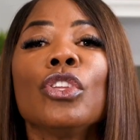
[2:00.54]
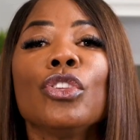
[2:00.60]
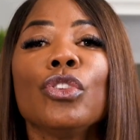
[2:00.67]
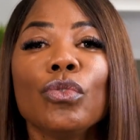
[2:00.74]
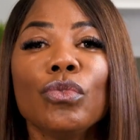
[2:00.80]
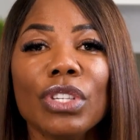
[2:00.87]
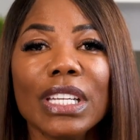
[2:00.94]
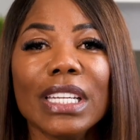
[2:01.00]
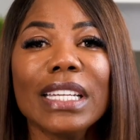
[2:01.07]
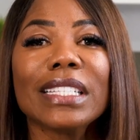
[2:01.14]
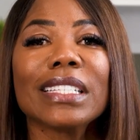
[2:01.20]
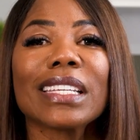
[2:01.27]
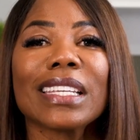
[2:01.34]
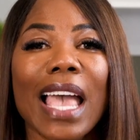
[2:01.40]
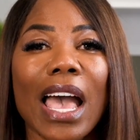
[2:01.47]
you need
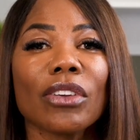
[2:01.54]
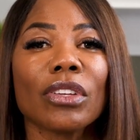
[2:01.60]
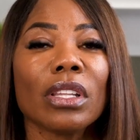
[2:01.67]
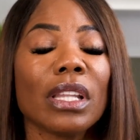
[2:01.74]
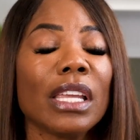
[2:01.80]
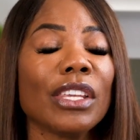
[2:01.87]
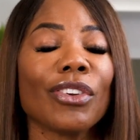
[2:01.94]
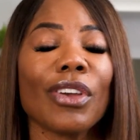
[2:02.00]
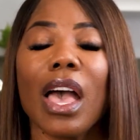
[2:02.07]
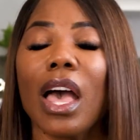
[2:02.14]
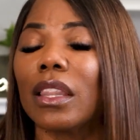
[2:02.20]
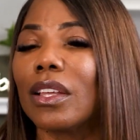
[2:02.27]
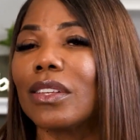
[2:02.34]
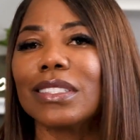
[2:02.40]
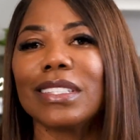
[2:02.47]
to calculate your
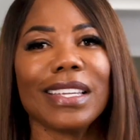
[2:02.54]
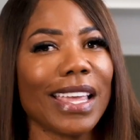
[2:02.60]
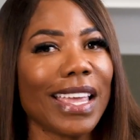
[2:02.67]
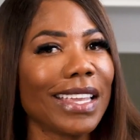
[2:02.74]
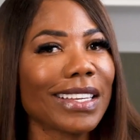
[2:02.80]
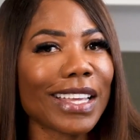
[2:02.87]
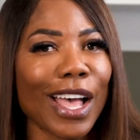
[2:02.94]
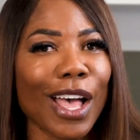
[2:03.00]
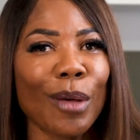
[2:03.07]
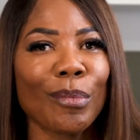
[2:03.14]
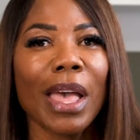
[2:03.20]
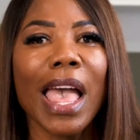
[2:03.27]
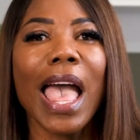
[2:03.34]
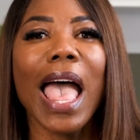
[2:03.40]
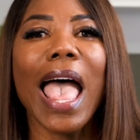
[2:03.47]
LLC income
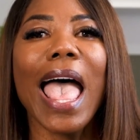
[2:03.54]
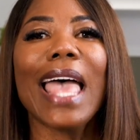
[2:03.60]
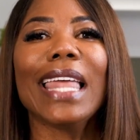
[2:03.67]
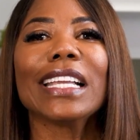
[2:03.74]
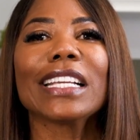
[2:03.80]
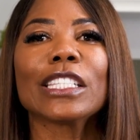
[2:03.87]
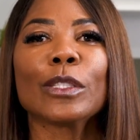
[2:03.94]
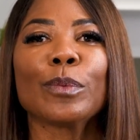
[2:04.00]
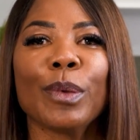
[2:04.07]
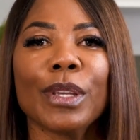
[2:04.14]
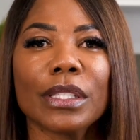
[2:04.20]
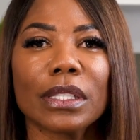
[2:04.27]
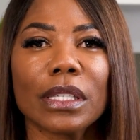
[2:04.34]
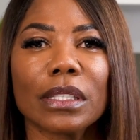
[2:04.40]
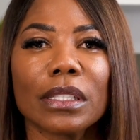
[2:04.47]
and
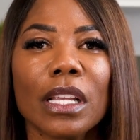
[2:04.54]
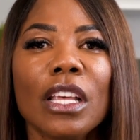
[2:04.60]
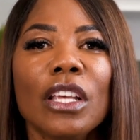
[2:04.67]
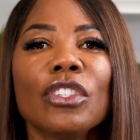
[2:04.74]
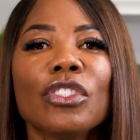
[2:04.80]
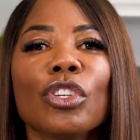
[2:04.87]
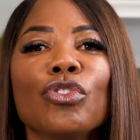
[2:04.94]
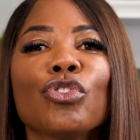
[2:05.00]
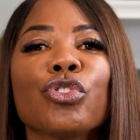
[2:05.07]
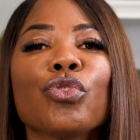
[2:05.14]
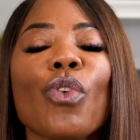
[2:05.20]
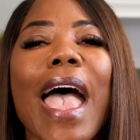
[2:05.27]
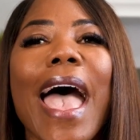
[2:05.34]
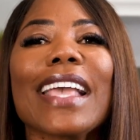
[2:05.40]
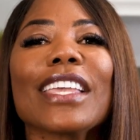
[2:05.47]
expenses.
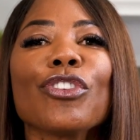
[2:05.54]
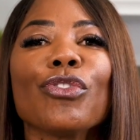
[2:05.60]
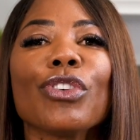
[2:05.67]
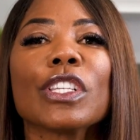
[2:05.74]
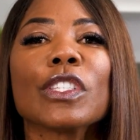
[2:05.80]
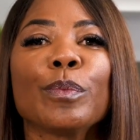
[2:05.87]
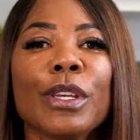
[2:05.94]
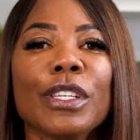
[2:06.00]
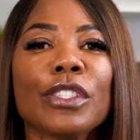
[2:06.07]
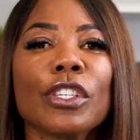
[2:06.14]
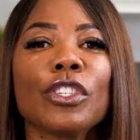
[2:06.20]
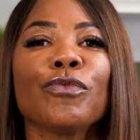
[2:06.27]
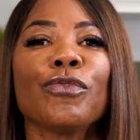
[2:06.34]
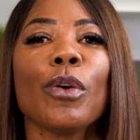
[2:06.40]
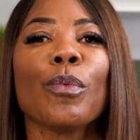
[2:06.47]
Subtract your
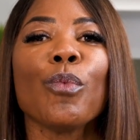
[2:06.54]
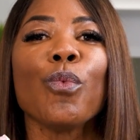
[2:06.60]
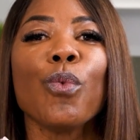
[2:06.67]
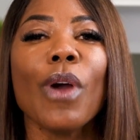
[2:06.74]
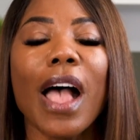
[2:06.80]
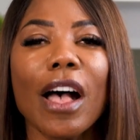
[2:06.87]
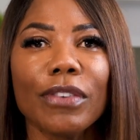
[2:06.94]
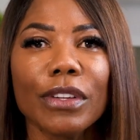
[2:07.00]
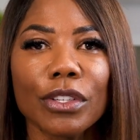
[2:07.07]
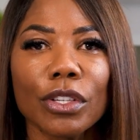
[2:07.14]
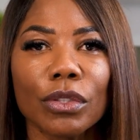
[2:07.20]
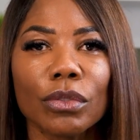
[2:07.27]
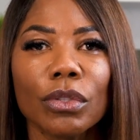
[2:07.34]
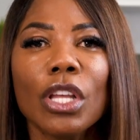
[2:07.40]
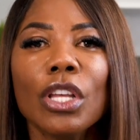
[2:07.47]
expenses from
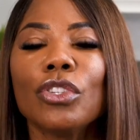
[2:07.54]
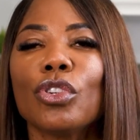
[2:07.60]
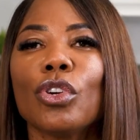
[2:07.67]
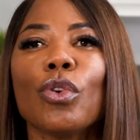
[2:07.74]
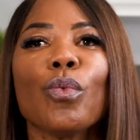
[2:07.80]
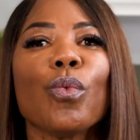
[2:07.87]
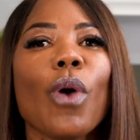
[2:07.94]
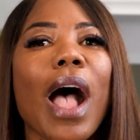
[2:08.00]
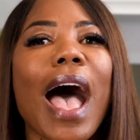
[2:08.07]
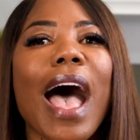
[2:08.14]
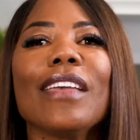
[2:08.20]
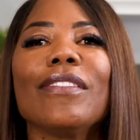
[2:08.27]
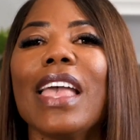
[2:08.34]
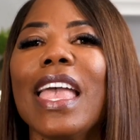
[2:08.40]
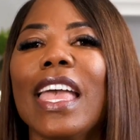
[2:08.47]
revenue to
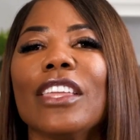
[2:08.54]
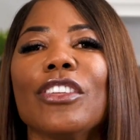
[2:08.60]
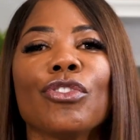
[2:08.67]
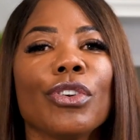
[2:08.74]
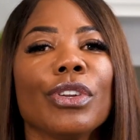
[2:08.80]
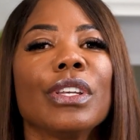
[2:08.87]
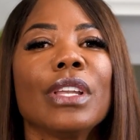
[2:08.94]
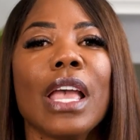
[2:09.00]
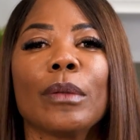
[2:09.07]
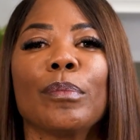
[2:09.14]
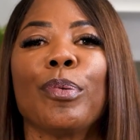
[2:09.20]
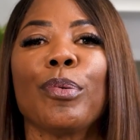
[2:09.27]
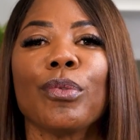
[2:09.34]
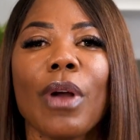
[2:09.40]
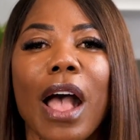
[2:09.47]
arrive at your net
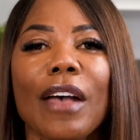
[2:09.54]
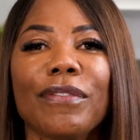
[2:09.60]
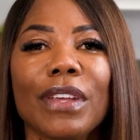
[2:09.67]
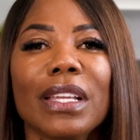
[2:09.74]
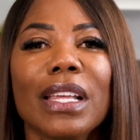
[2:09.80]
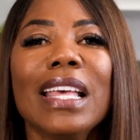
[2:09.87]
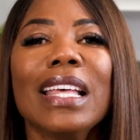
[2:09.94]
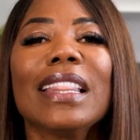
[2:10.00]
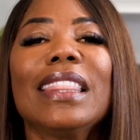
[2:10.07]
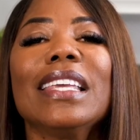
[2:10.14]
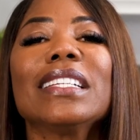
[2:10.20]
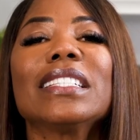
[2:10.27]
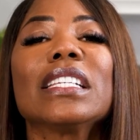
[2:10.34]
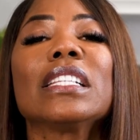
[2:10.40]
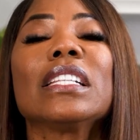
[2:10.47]
profit.
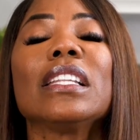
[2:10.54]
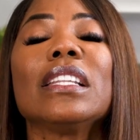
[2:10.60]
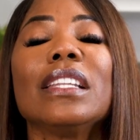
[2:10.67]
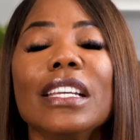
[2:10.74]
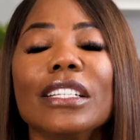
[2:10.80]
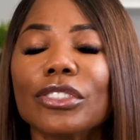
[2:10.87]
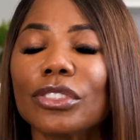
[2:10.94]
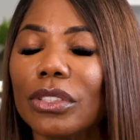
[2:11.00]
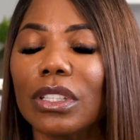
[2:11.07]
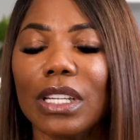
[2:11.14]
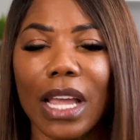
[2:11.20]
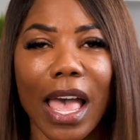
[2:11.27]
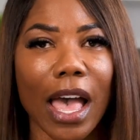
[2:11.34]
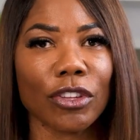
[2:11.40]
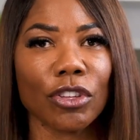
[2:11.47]
This is literally
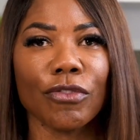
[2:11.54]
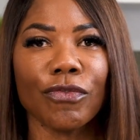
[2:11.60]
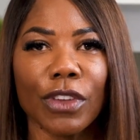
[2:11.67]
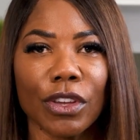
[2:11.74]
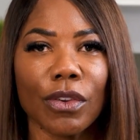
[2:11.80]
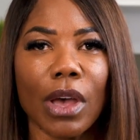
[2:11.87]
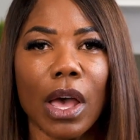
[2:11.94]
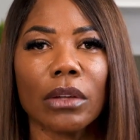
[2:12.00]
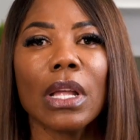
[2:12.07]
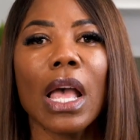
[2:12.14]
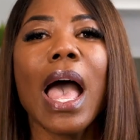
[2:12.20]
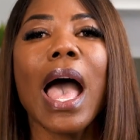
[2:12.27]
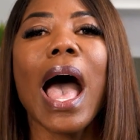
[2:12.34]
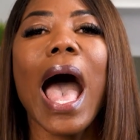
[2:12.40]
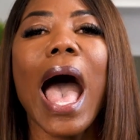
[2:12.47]
how you figure out
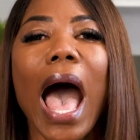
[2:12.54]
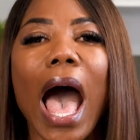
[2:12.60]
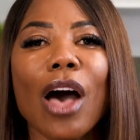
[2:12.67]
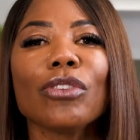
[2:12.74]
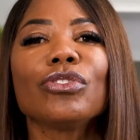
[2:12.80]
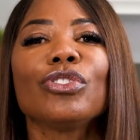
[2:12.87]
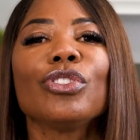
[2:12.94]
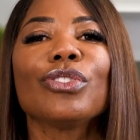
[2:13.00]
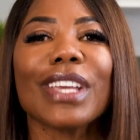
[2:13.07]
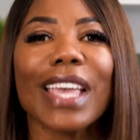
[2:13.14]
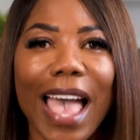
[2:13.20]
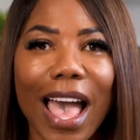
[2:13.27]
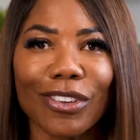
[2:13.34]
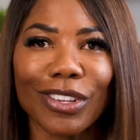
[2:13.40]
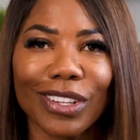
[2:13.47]
how to
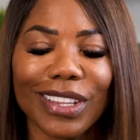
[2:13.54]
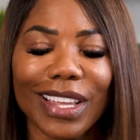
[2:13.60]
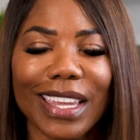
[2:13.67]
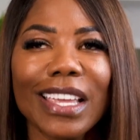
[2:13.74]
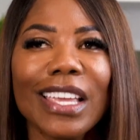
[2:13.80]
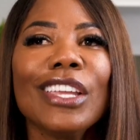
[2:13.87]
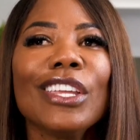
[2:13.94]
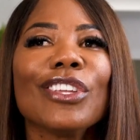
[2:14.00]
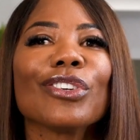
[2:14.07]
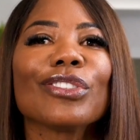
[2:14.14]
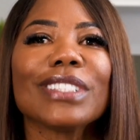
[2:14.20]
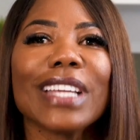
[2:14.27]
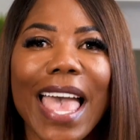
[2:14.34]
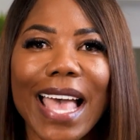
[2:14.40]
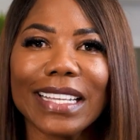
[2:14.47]
calculate your
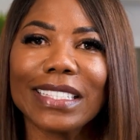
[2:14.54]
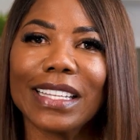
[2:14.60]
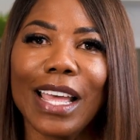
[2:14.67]
tax